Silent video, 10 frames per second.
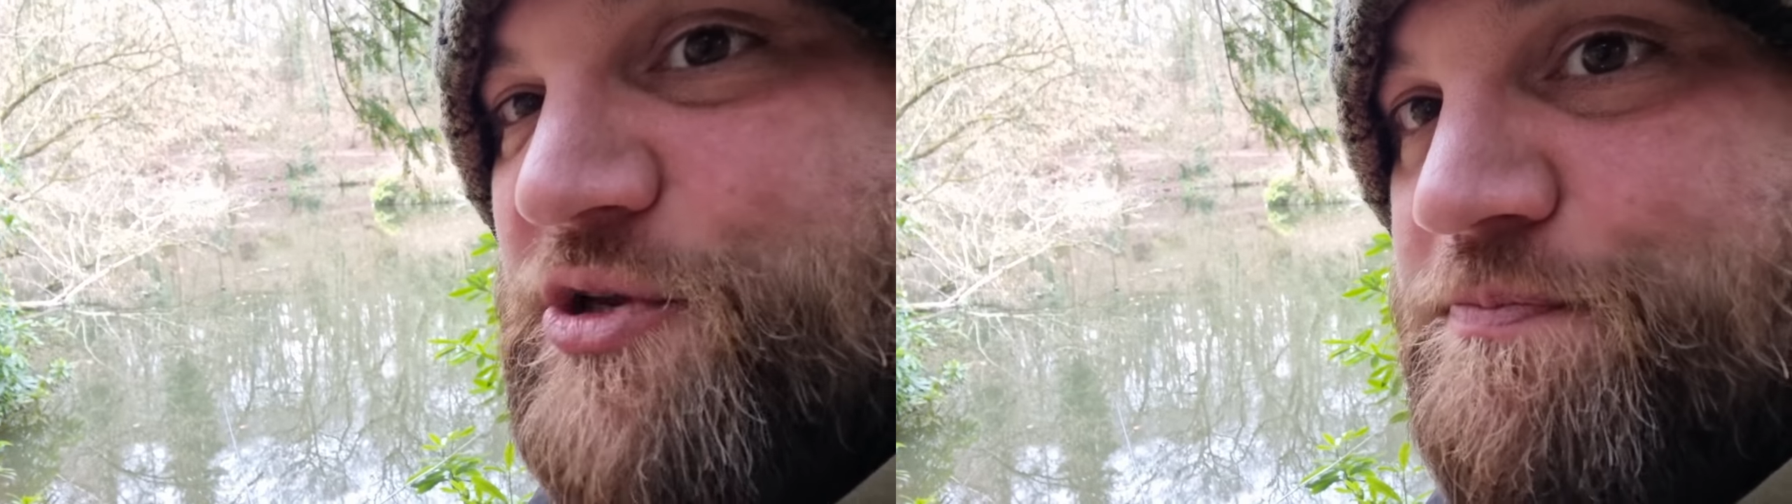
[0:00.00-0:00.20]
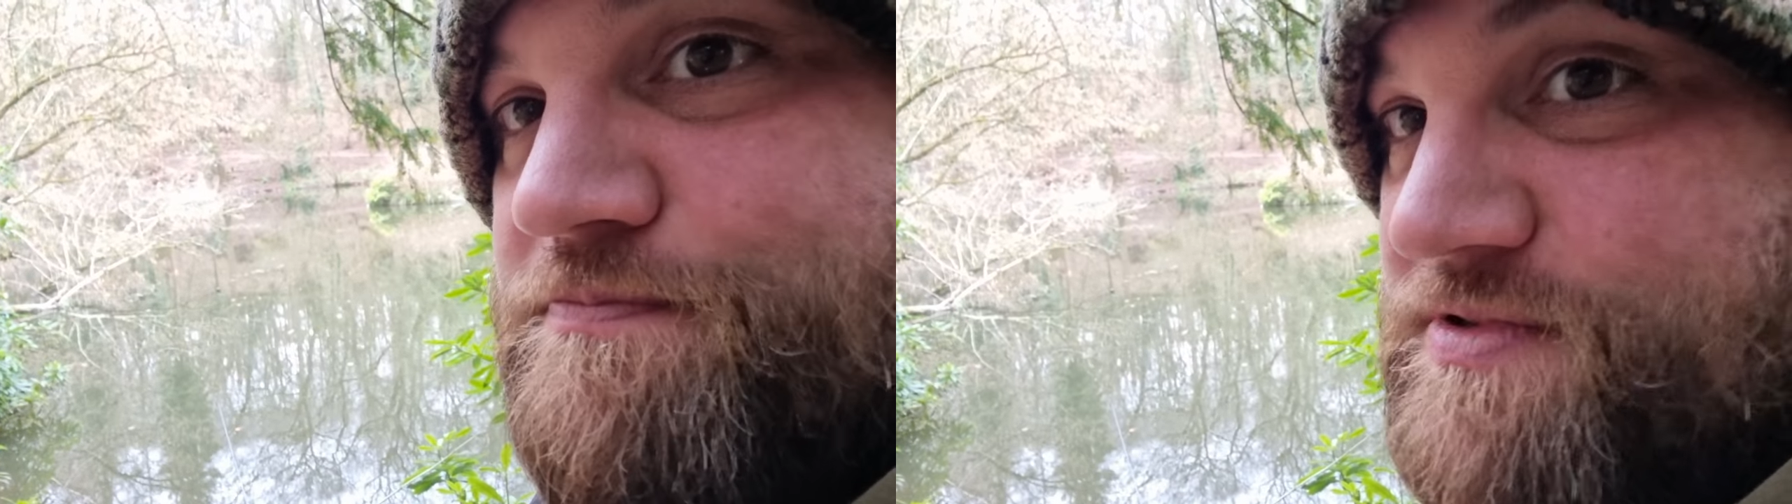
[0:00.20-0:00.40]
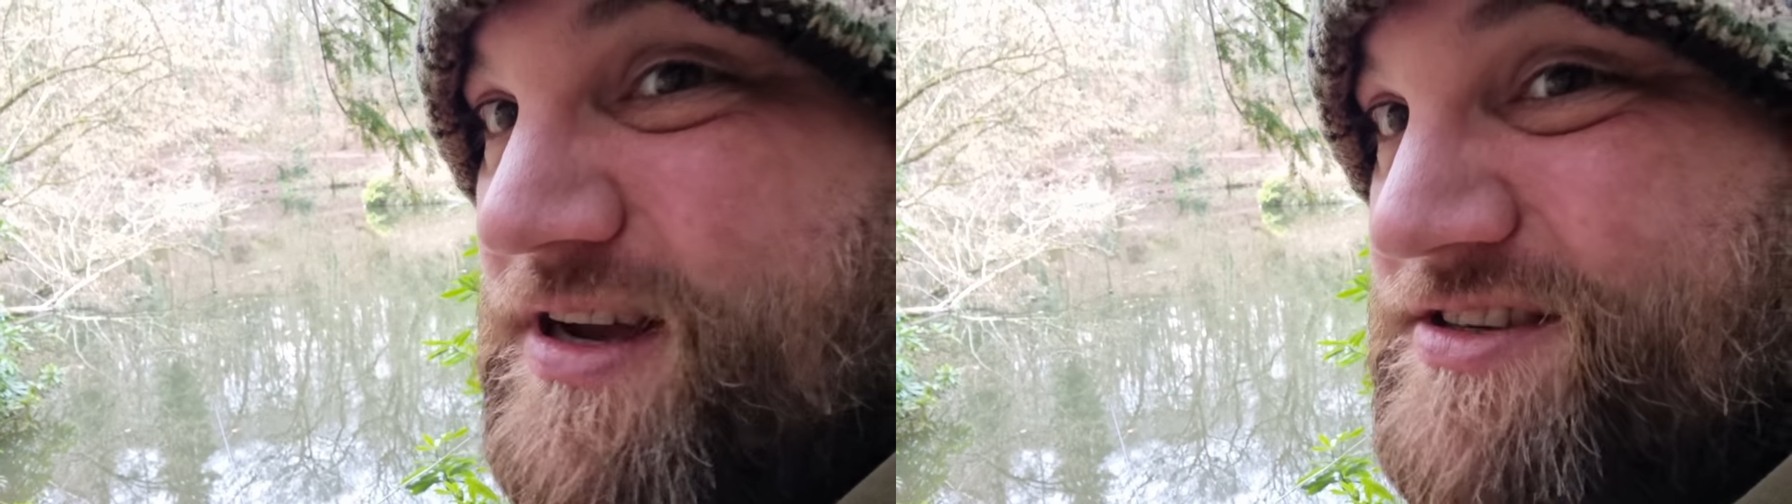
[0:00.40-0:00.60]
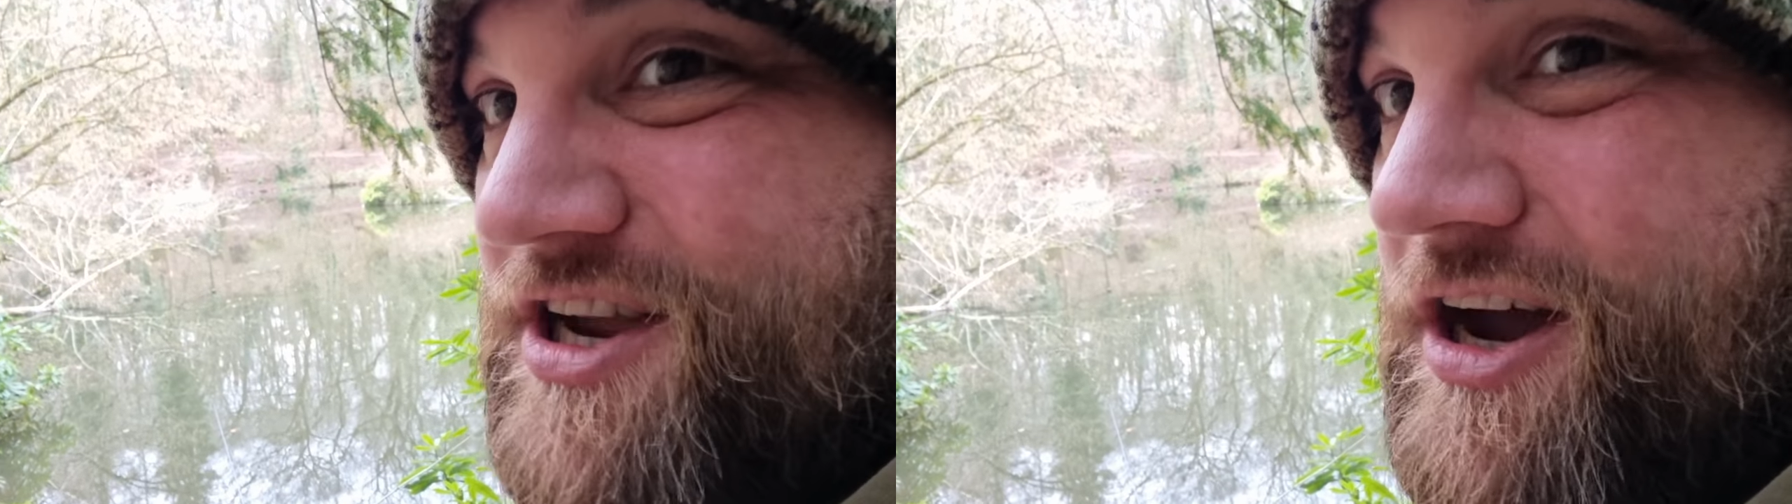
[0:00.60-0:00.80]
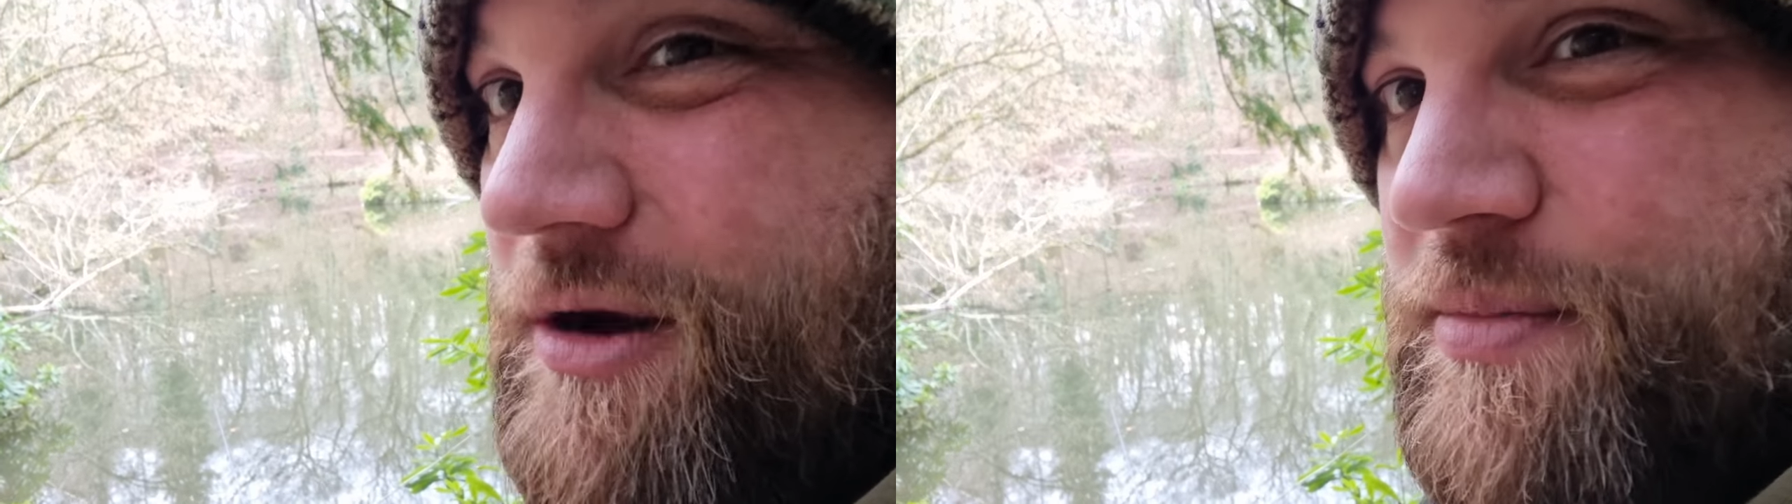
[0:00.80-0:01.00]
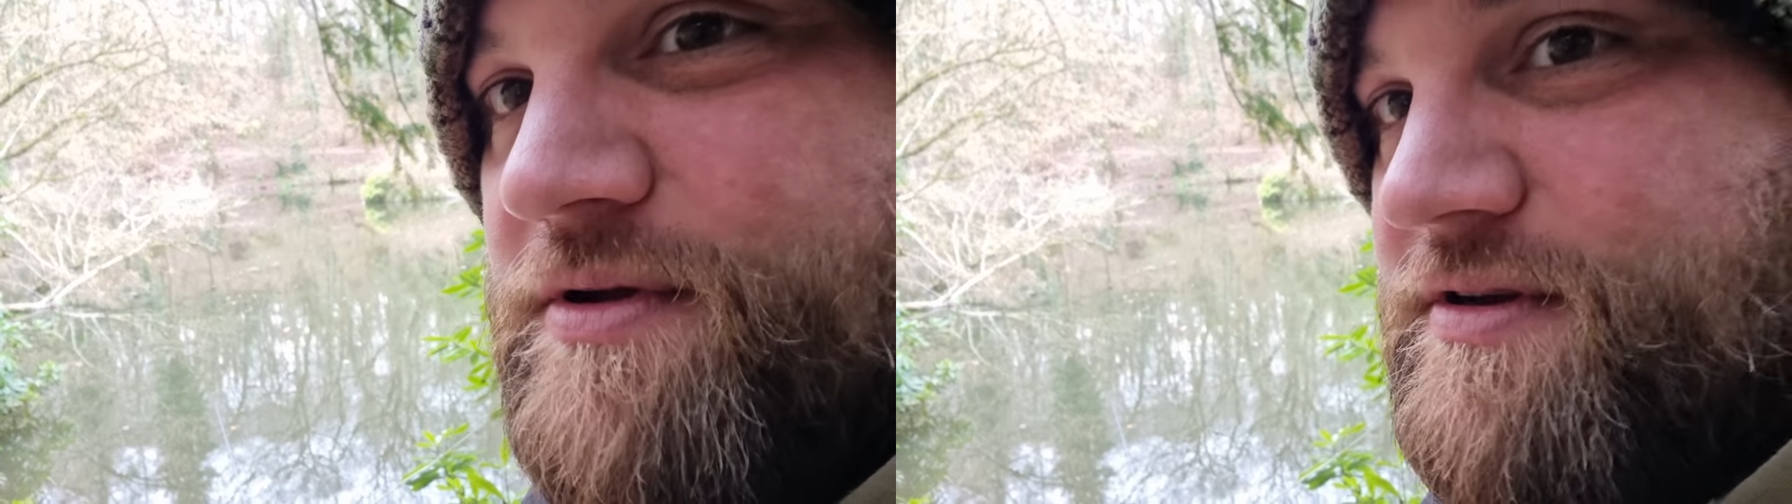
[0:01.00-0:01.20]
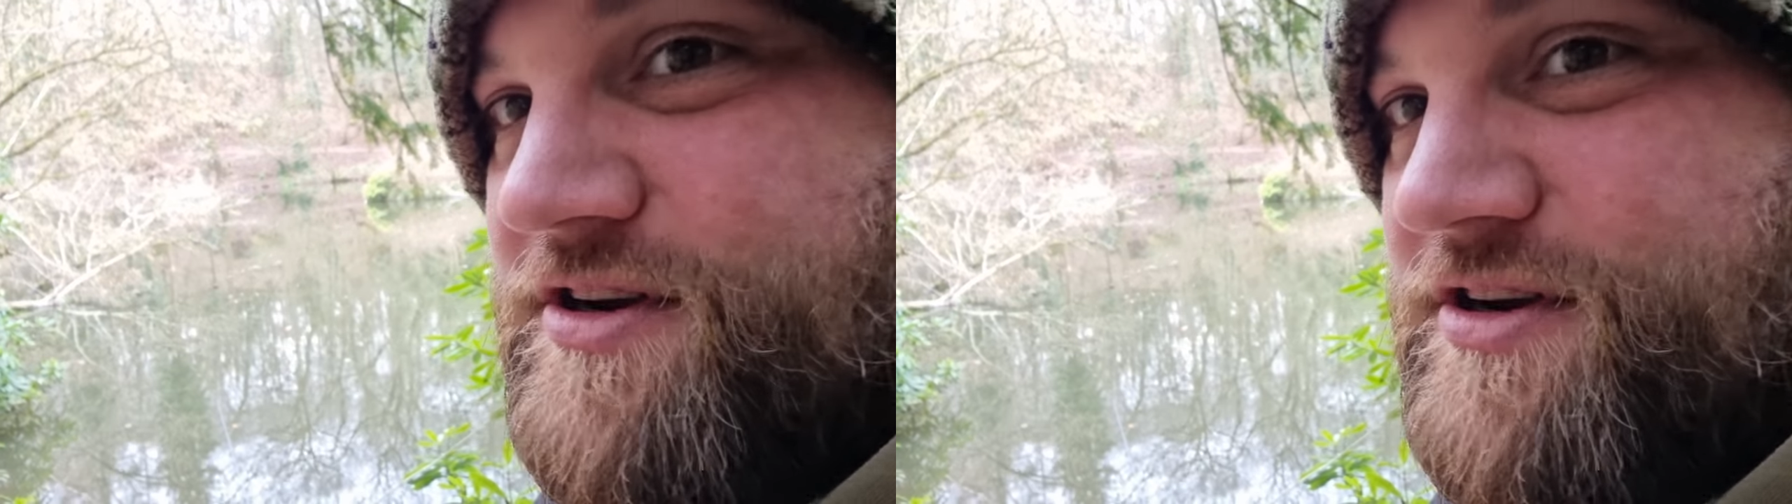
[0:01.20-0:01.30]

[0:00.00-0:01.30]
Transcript: of those carp,